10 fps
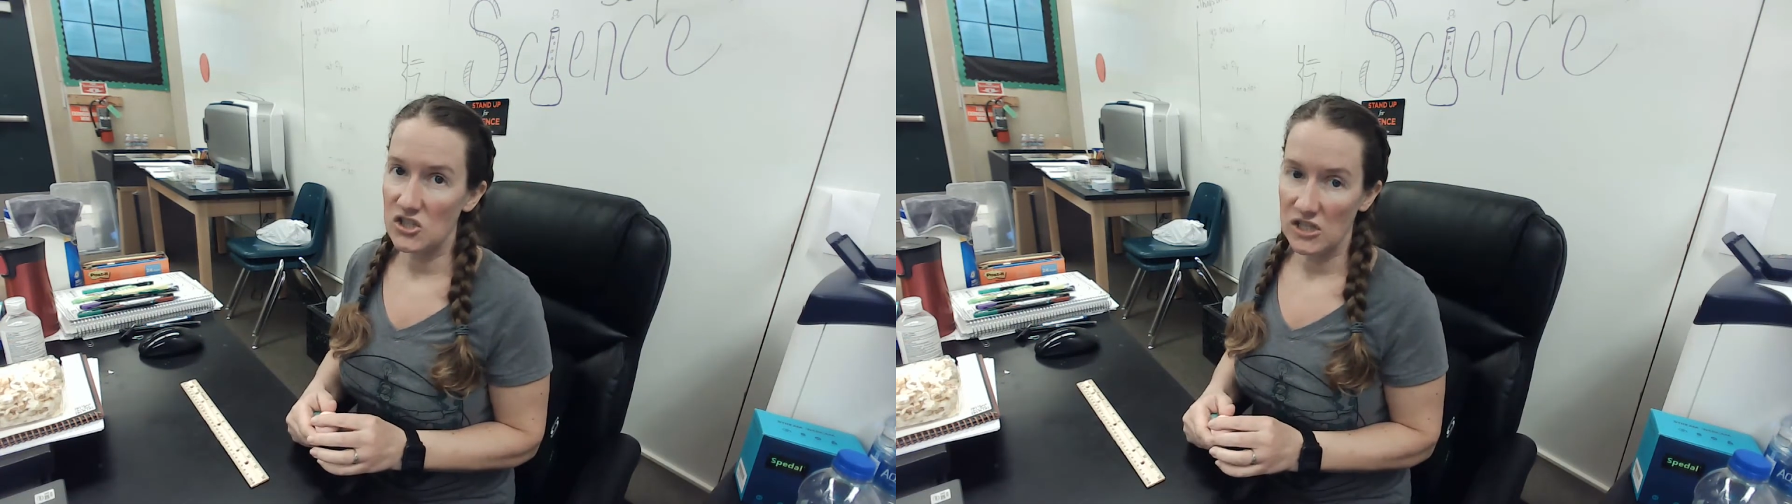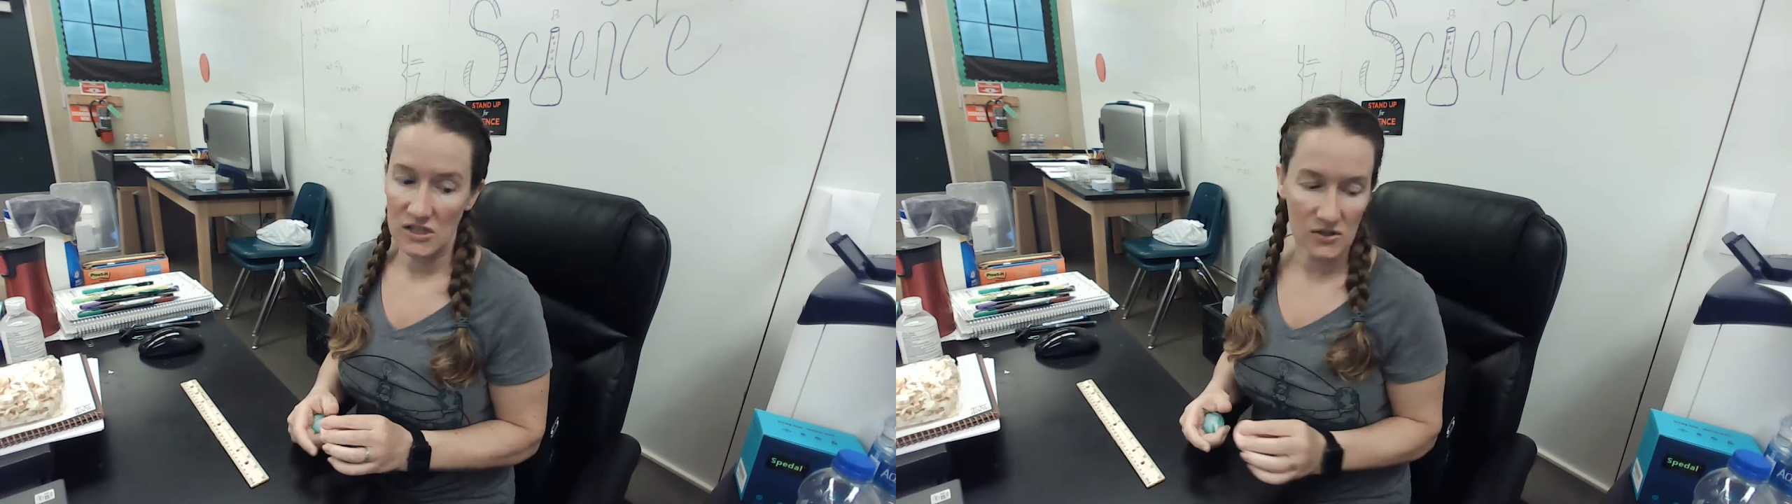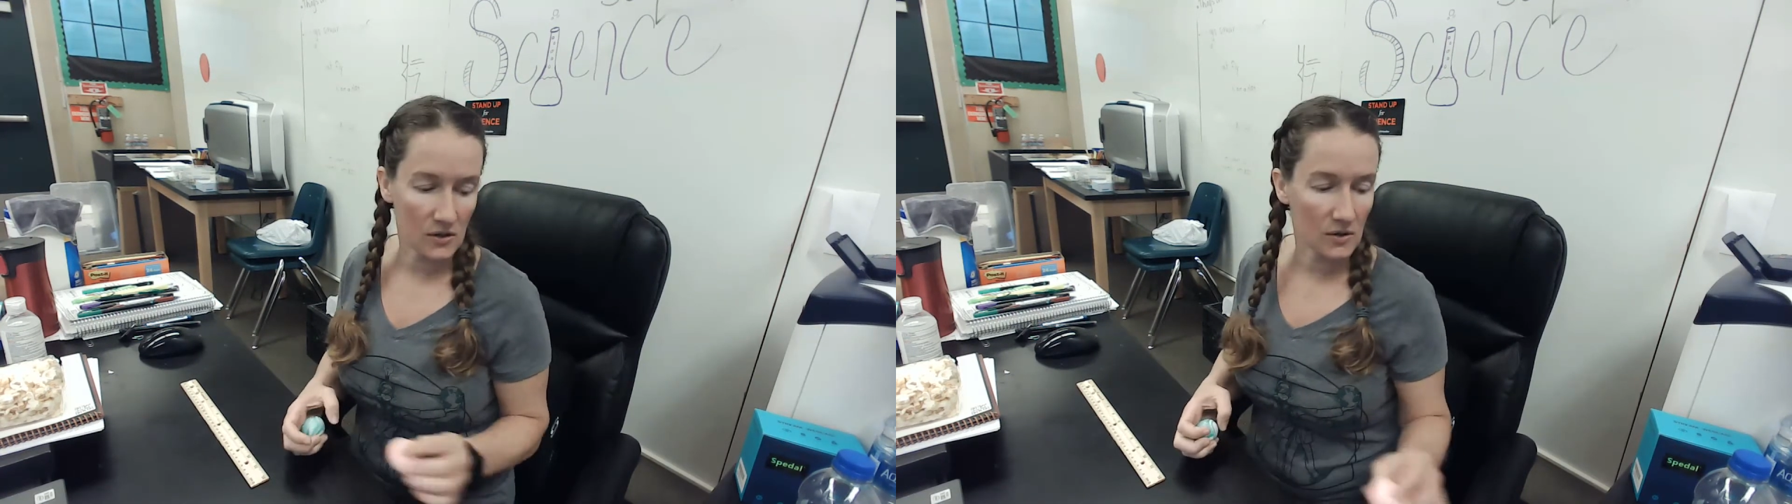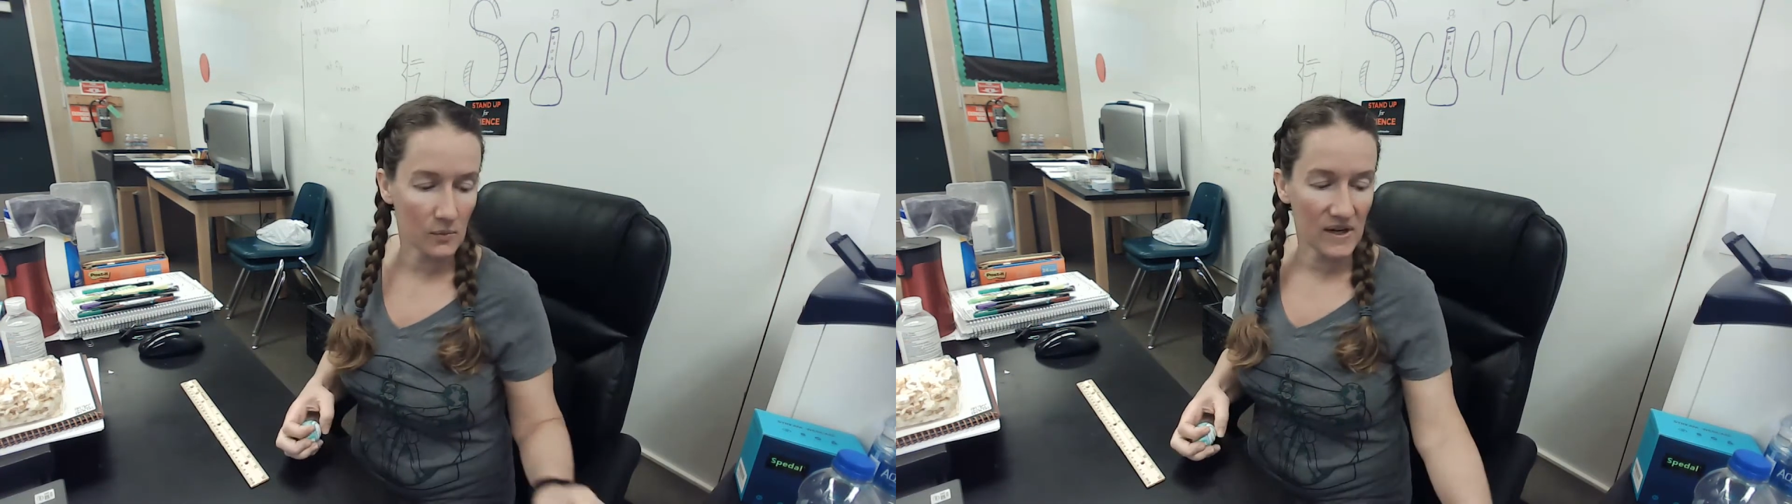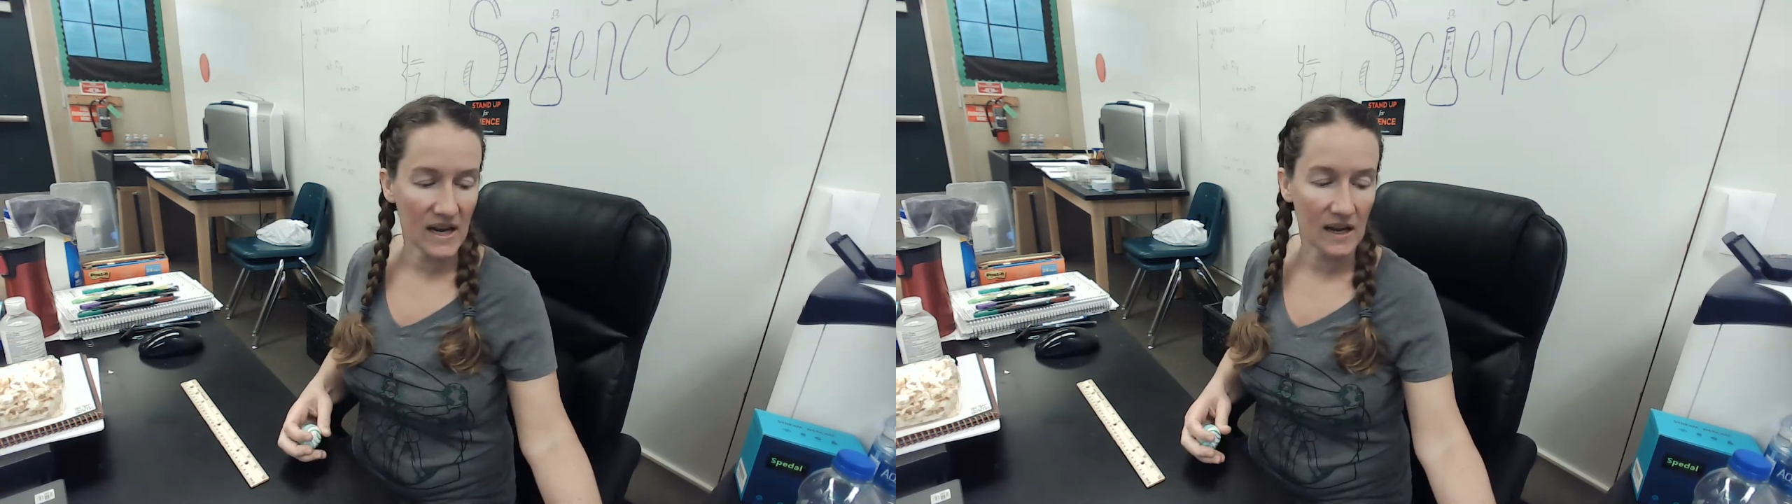it so that
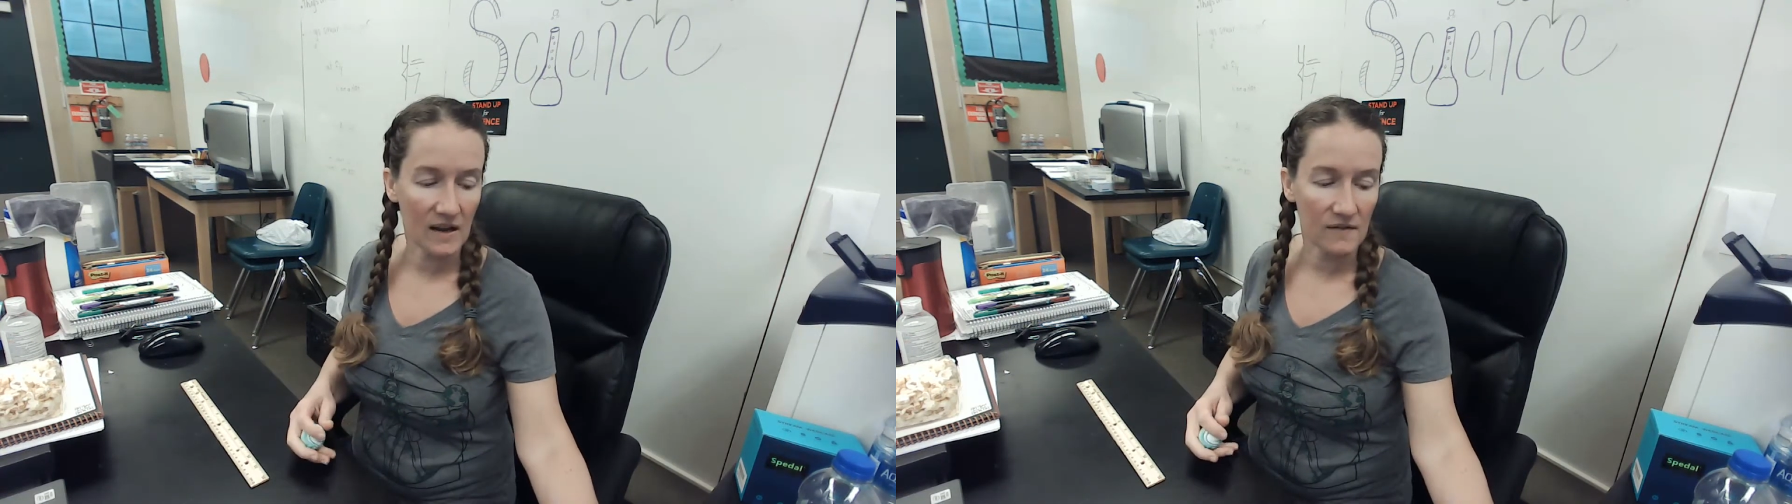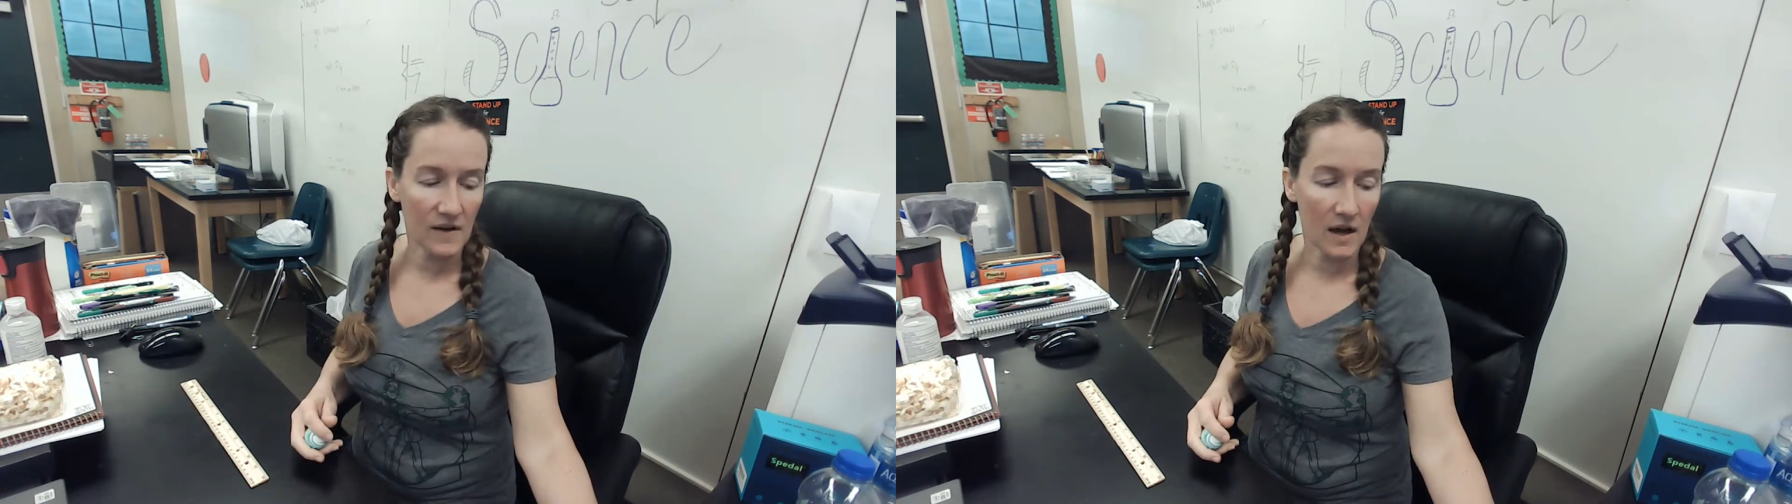we have